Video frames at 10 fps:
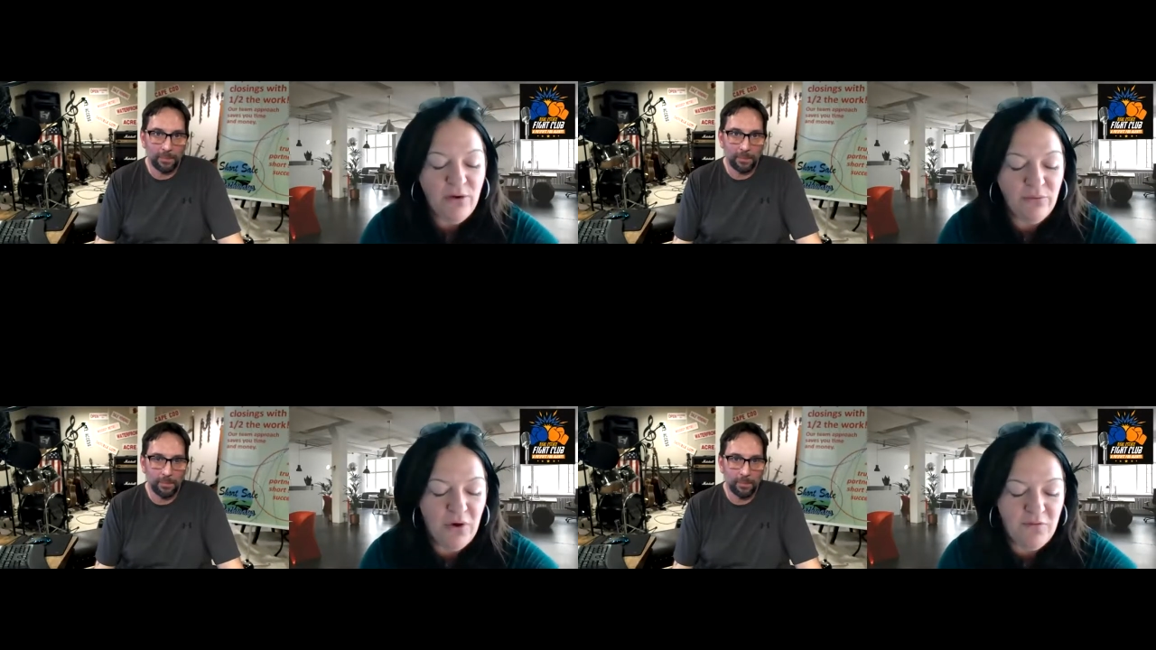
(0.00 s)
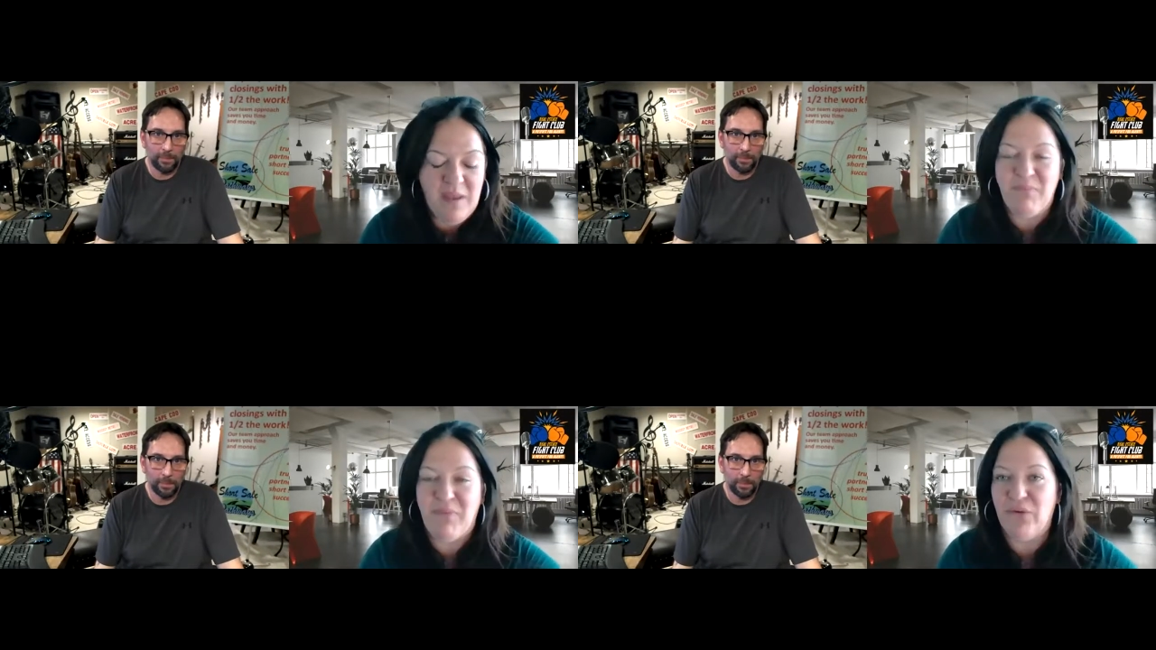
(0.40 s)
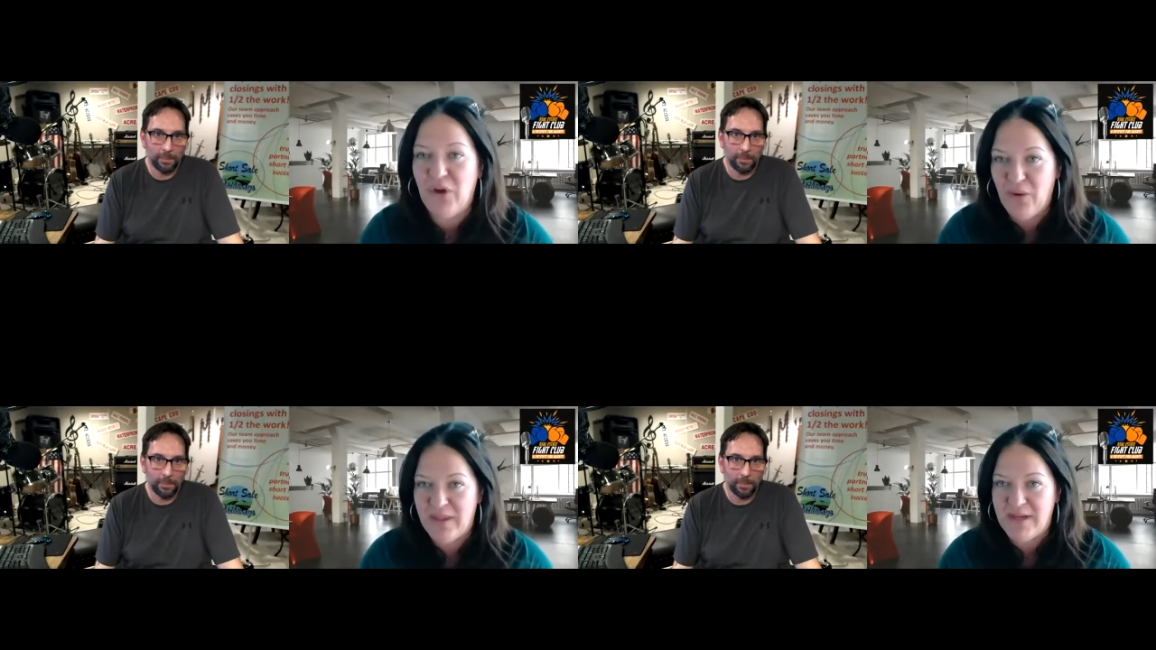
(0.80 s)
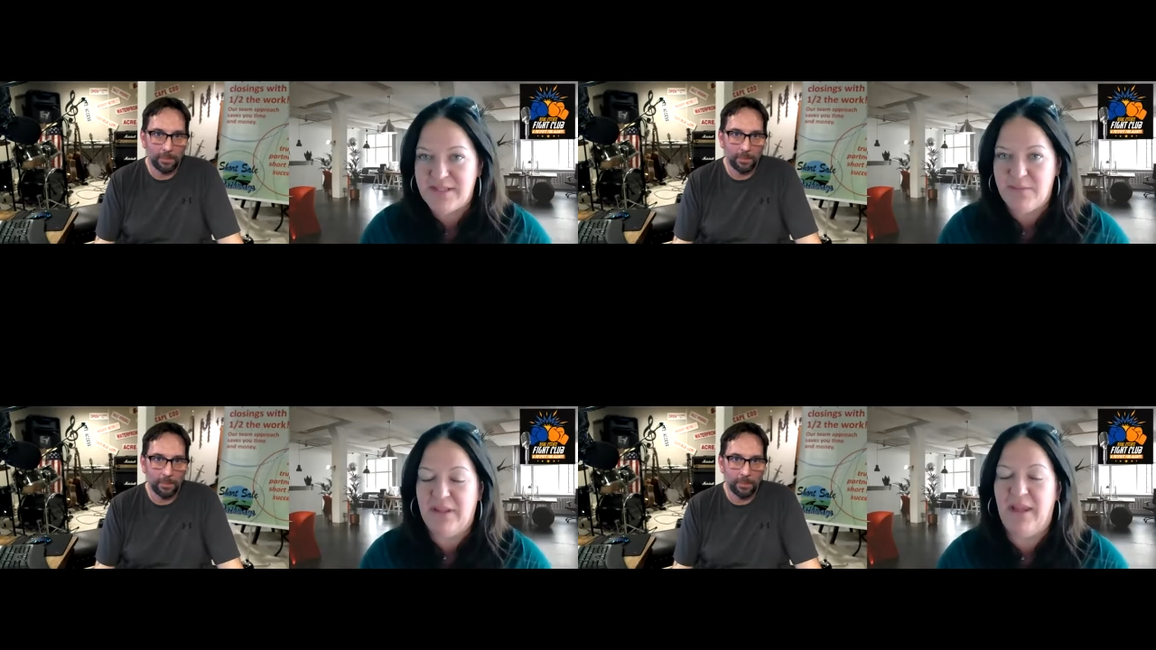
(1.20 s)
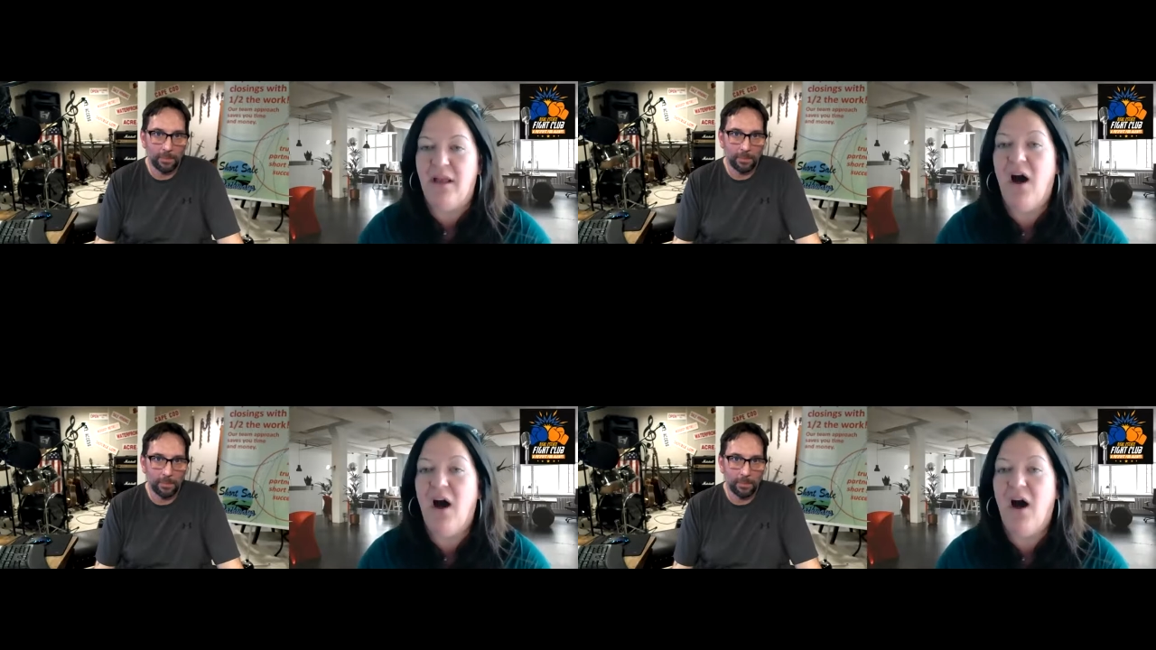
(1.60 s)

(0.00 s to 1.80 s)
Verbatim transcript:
Speaker 1: I don't know if people know this, but like